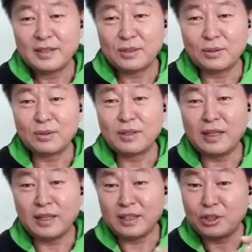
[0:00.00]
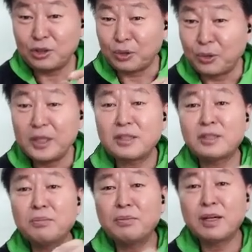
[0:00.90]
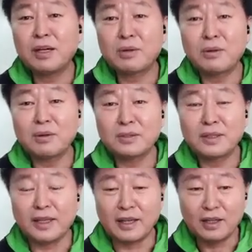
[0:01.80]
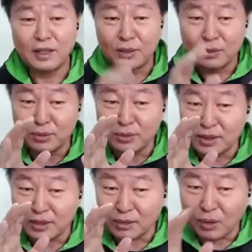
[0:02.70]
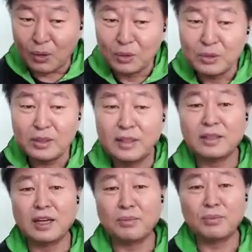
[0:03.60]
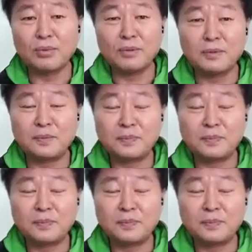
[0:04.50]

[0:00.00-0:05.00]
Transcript: So he's showing some miraculous thing to his own disciple.